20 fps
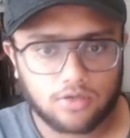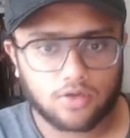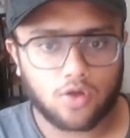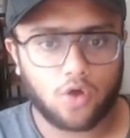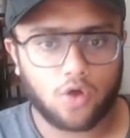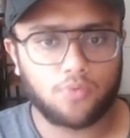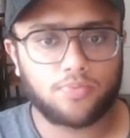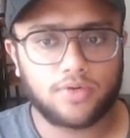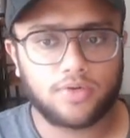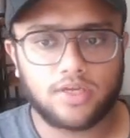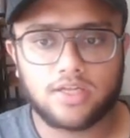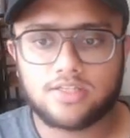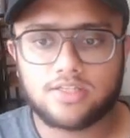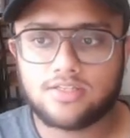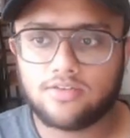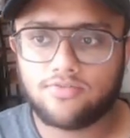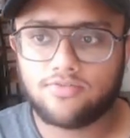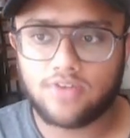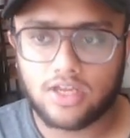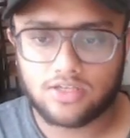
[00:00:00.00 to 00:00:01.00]

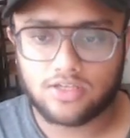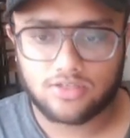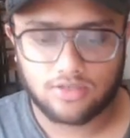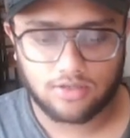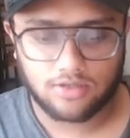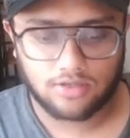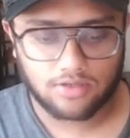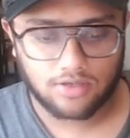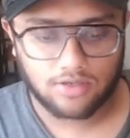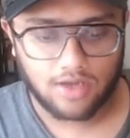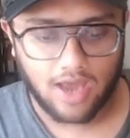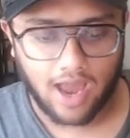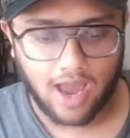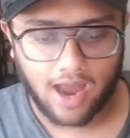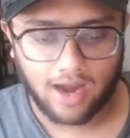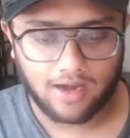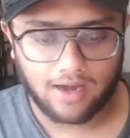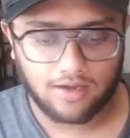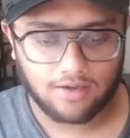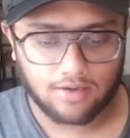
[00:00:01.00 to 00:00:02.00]
comprehensive nature
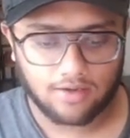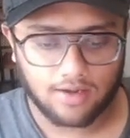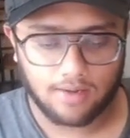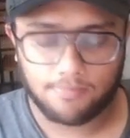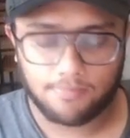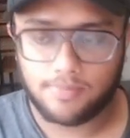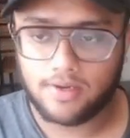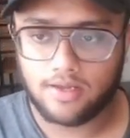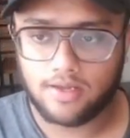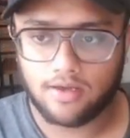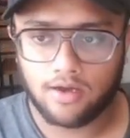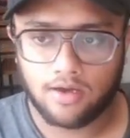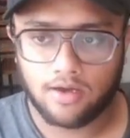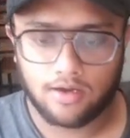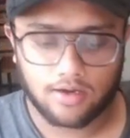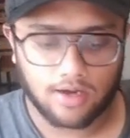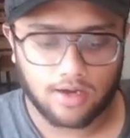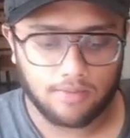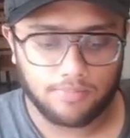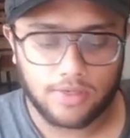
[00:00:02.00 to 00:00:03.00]
and
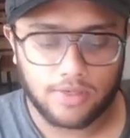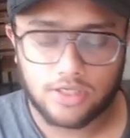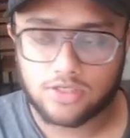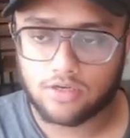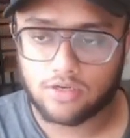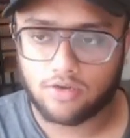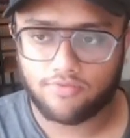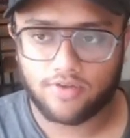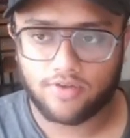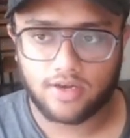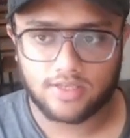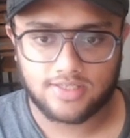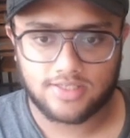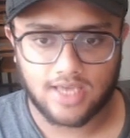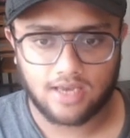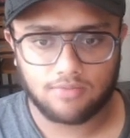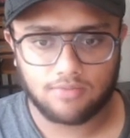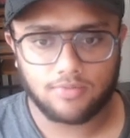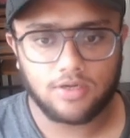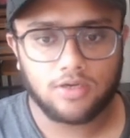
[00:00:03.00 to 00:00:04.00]
completion of our
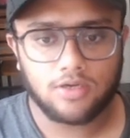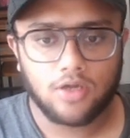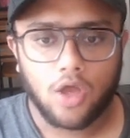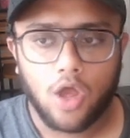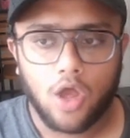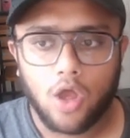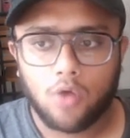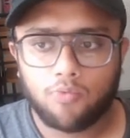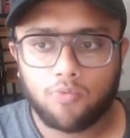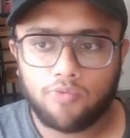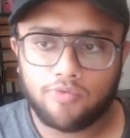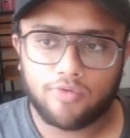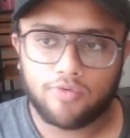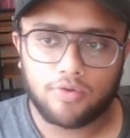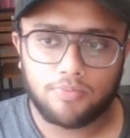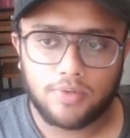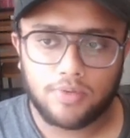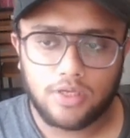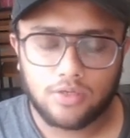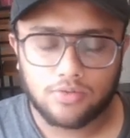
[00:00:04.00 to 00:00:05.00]
assignment, we would
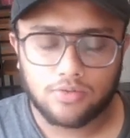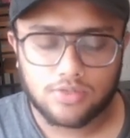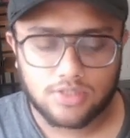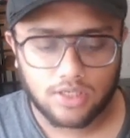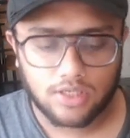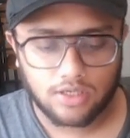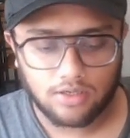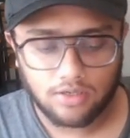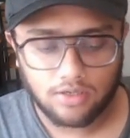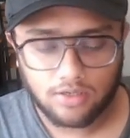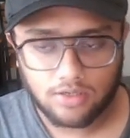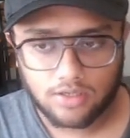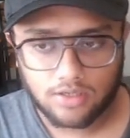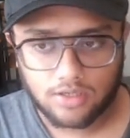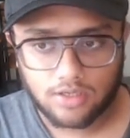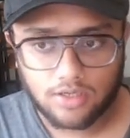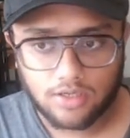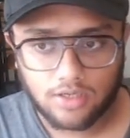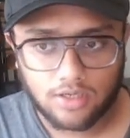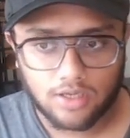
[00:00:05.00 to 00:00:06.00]
be using
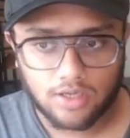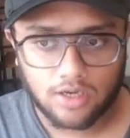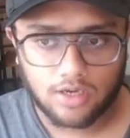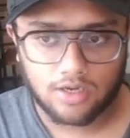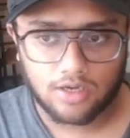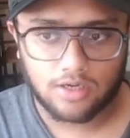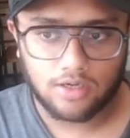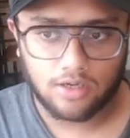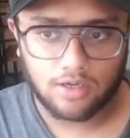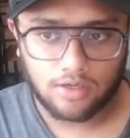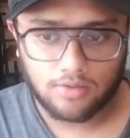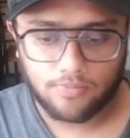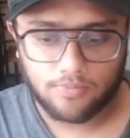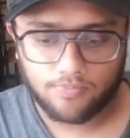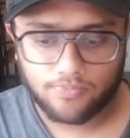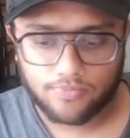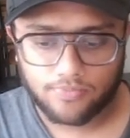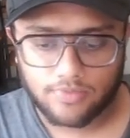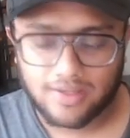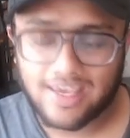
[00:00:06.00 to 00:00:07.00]
the
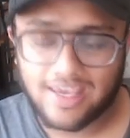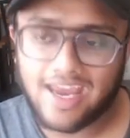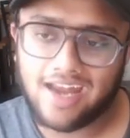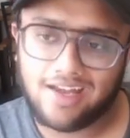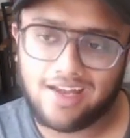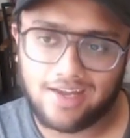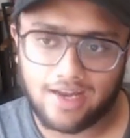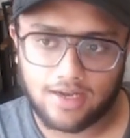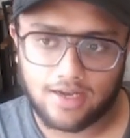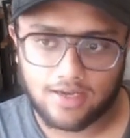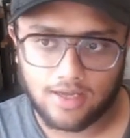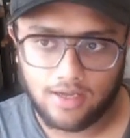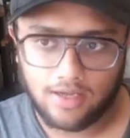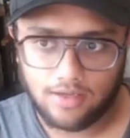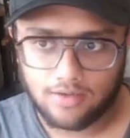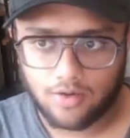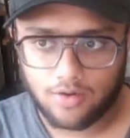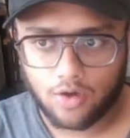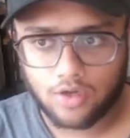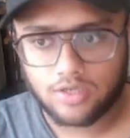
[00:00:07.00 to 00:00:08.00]
Gait data
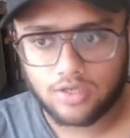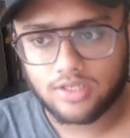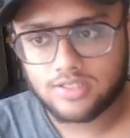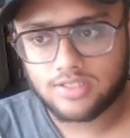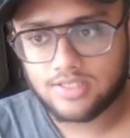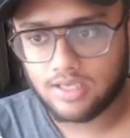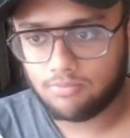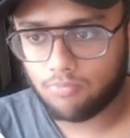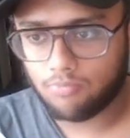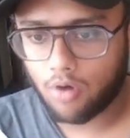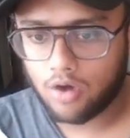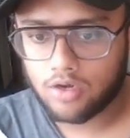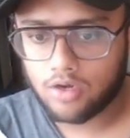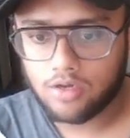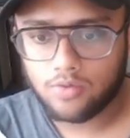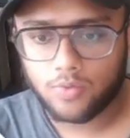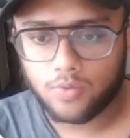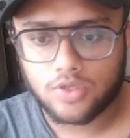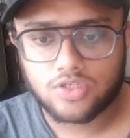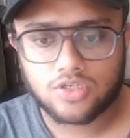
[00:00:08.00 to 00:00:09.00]
on the same model,
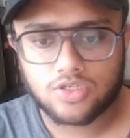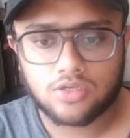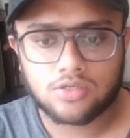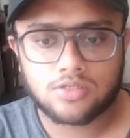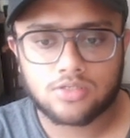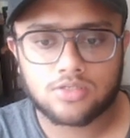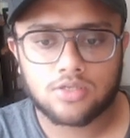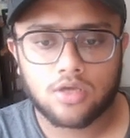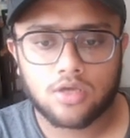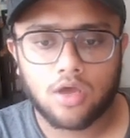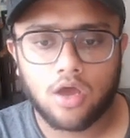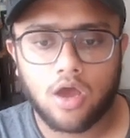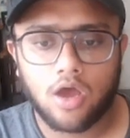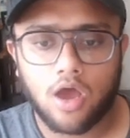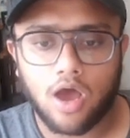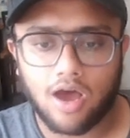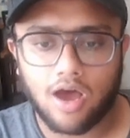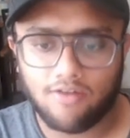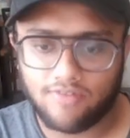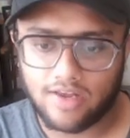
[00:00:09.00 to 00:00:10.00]
which is
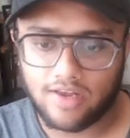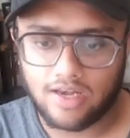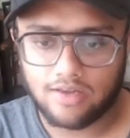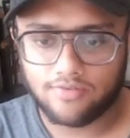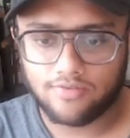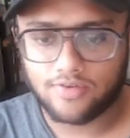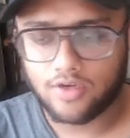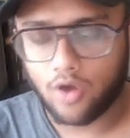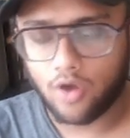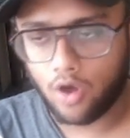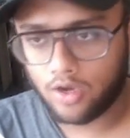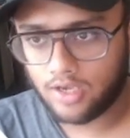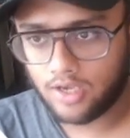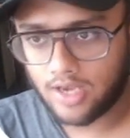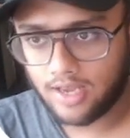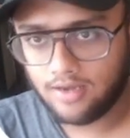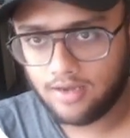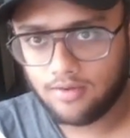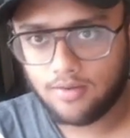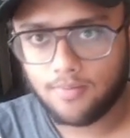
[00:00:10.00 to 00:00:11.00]
available
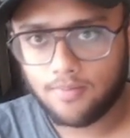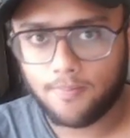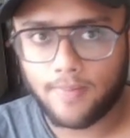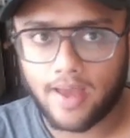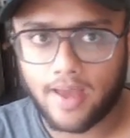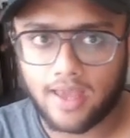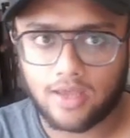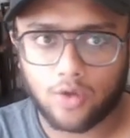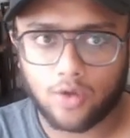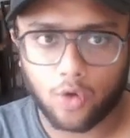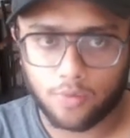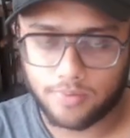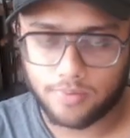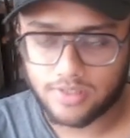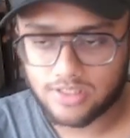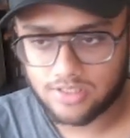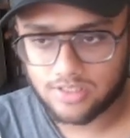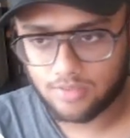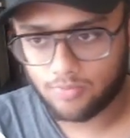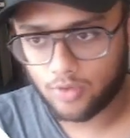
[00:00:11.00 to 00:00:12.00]
online by
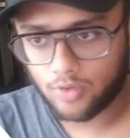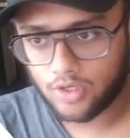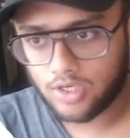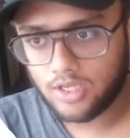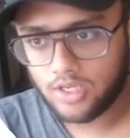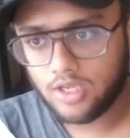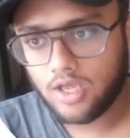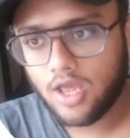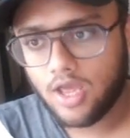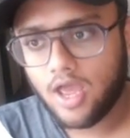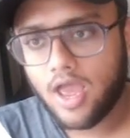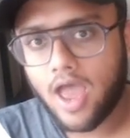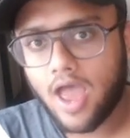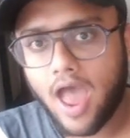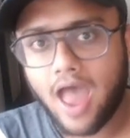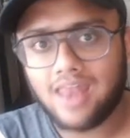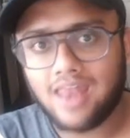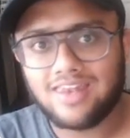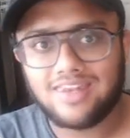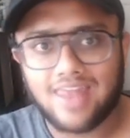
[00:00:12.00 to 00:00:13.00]
OpenSim only,
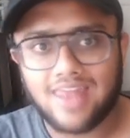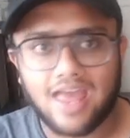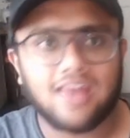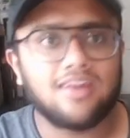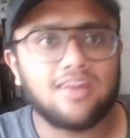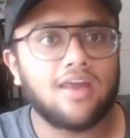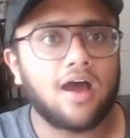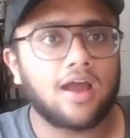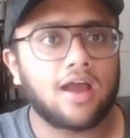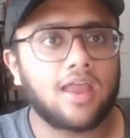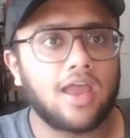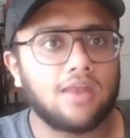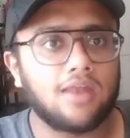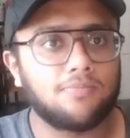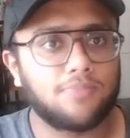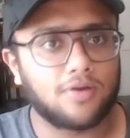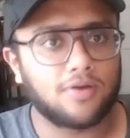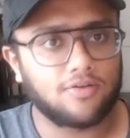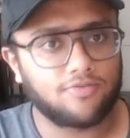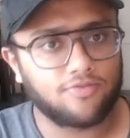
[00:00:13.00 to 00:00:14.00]
and then again
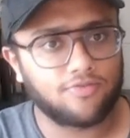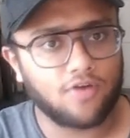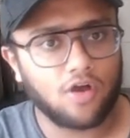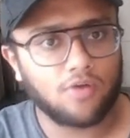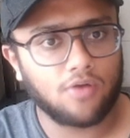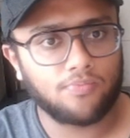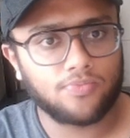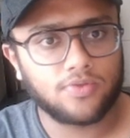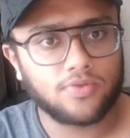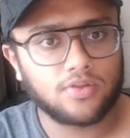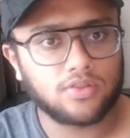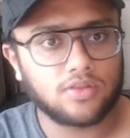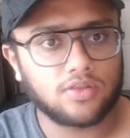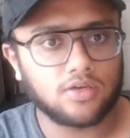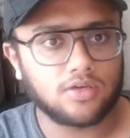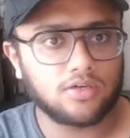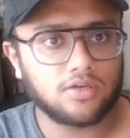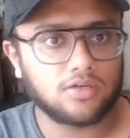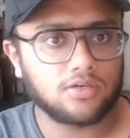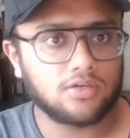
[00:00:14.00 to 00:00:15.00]
perform
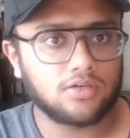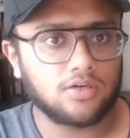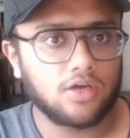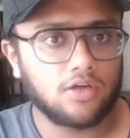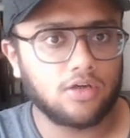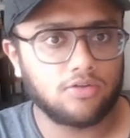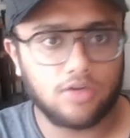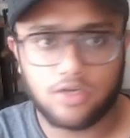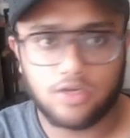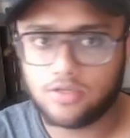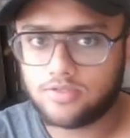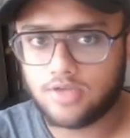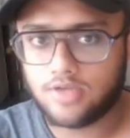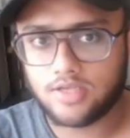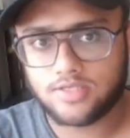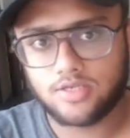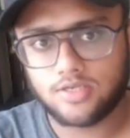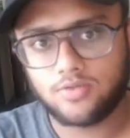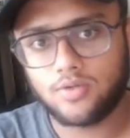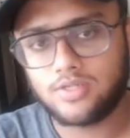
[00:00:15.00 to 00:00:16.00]
the reduced
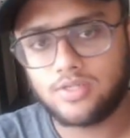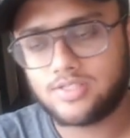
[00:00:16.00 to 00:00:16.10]
residuals.